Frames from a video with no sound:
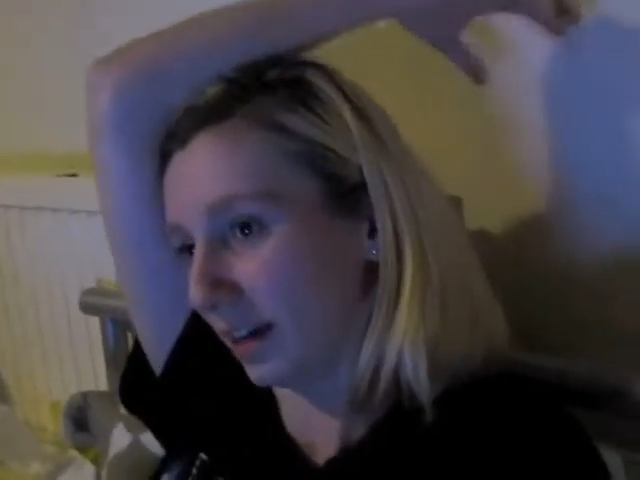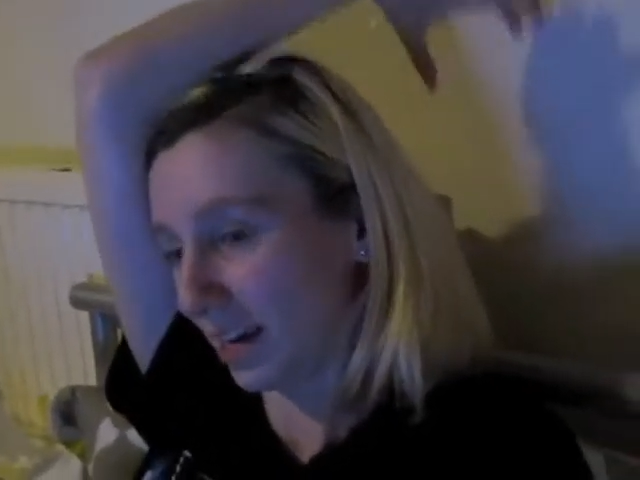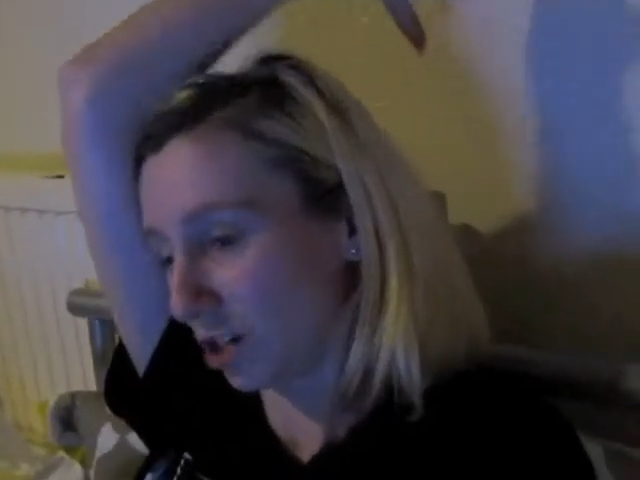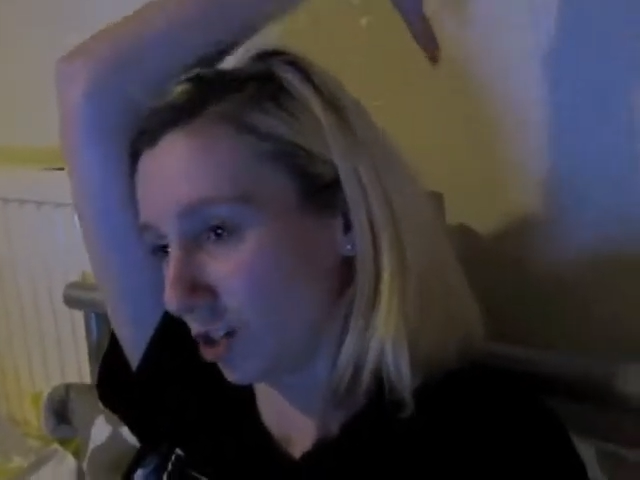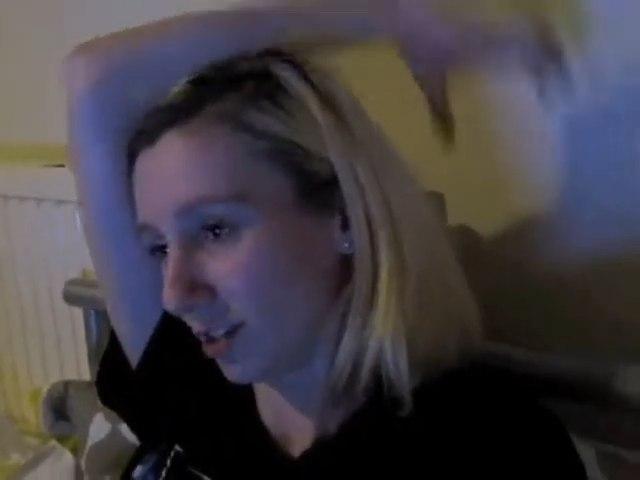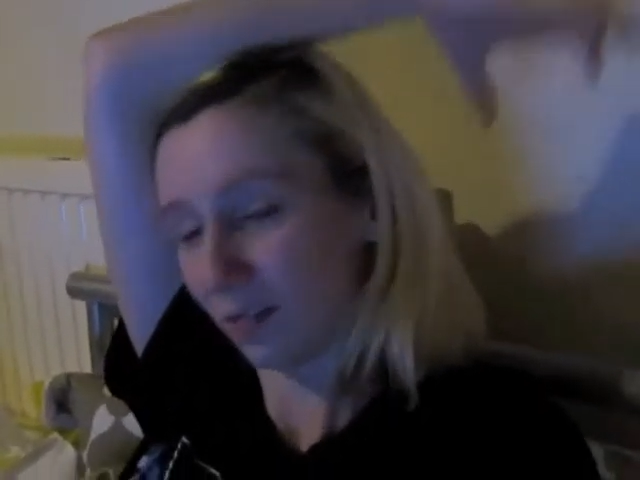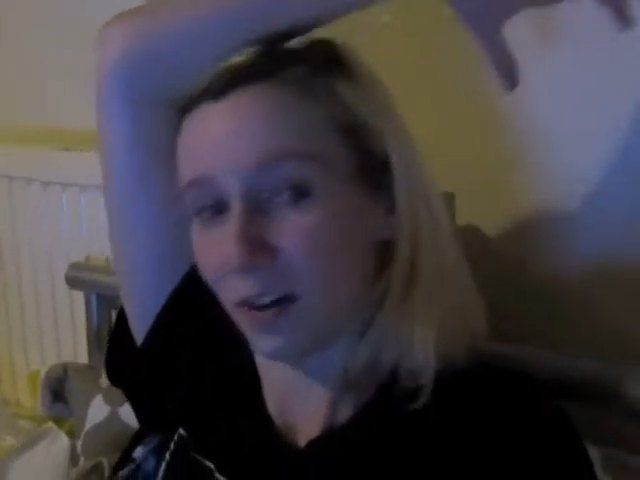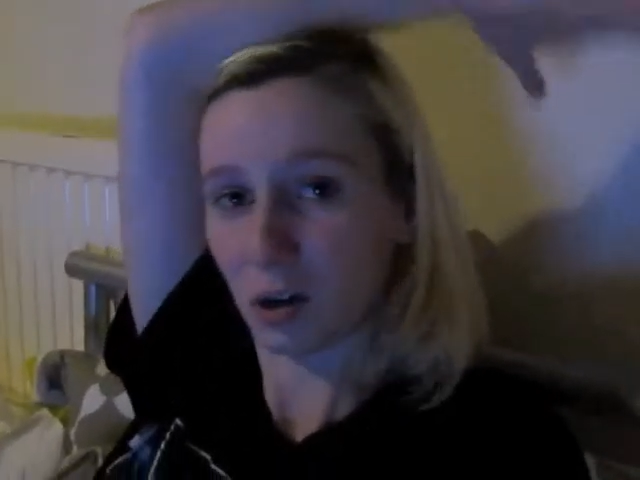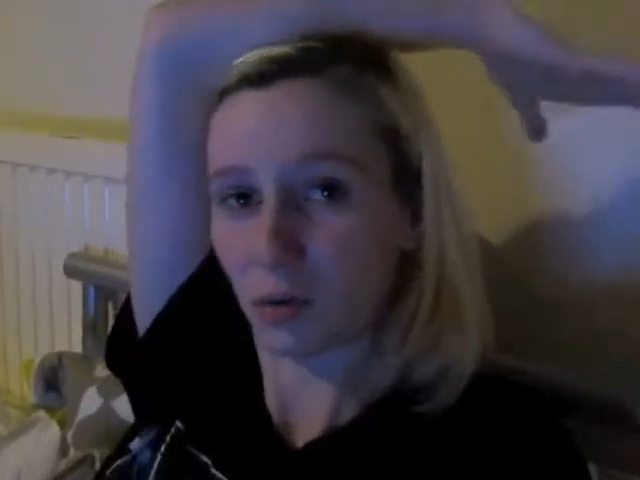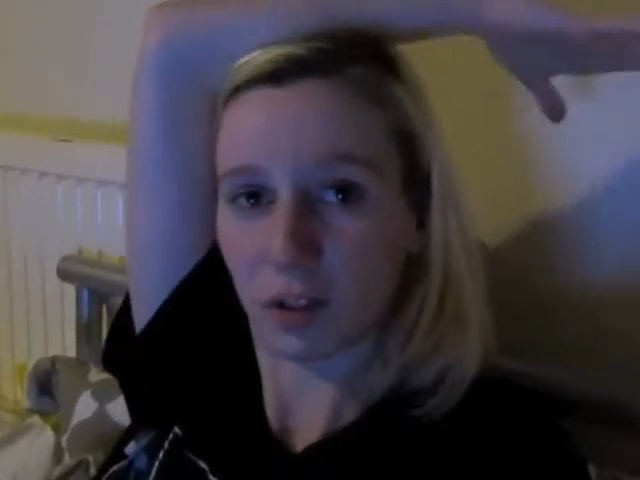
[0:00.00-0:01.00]
anxious if
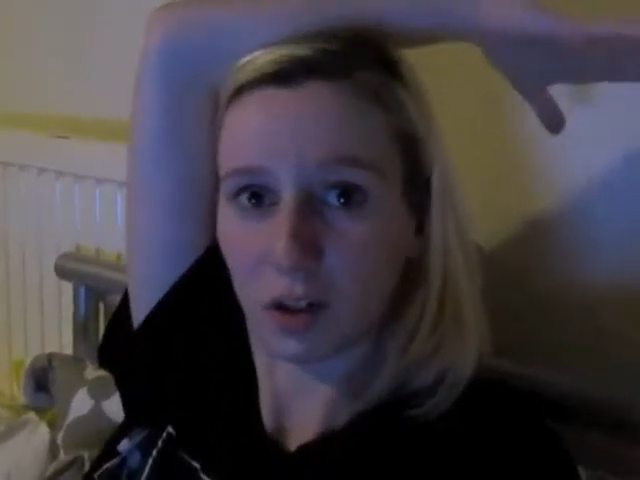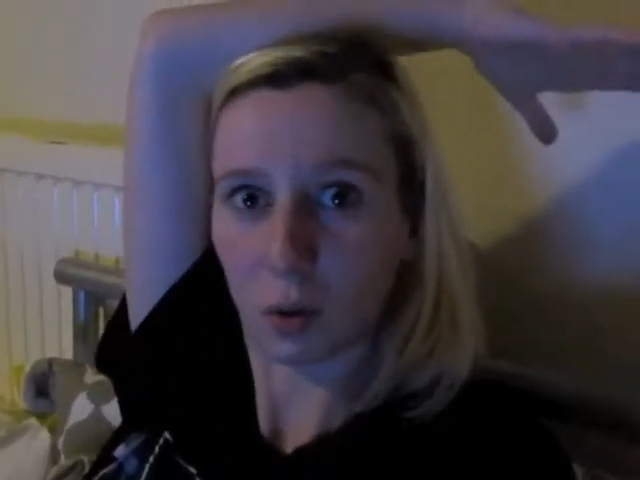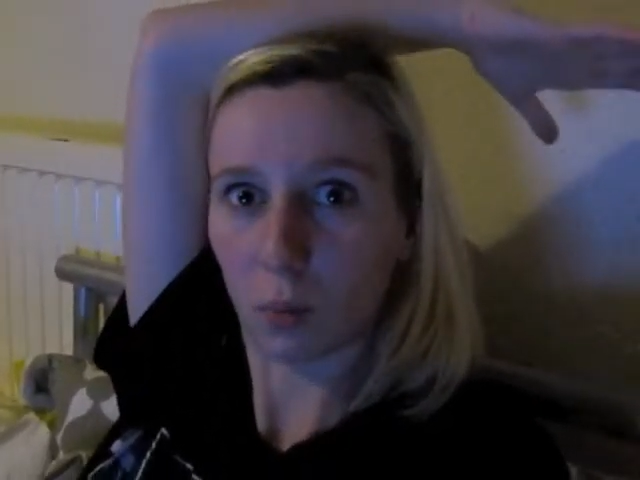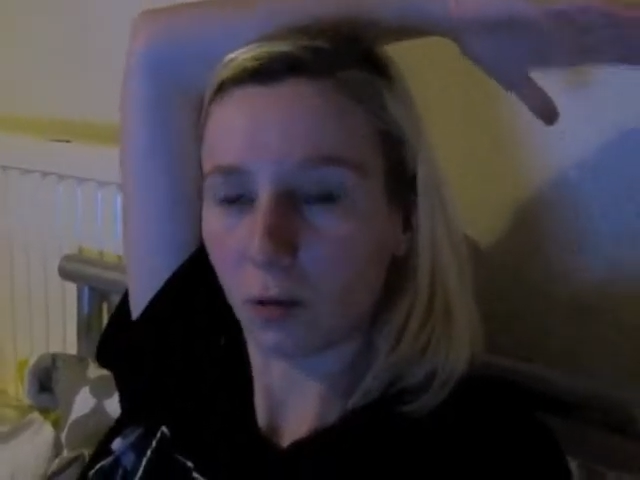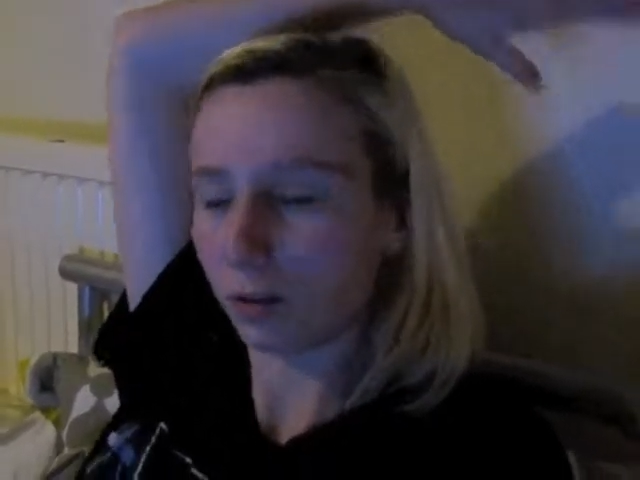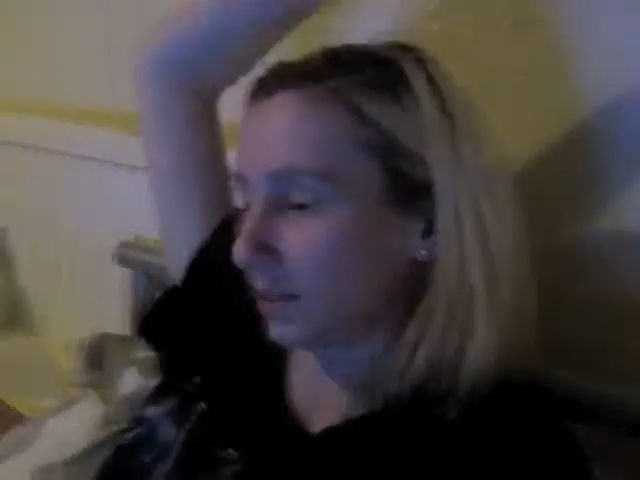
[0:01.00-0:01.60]
I don't read a whole book.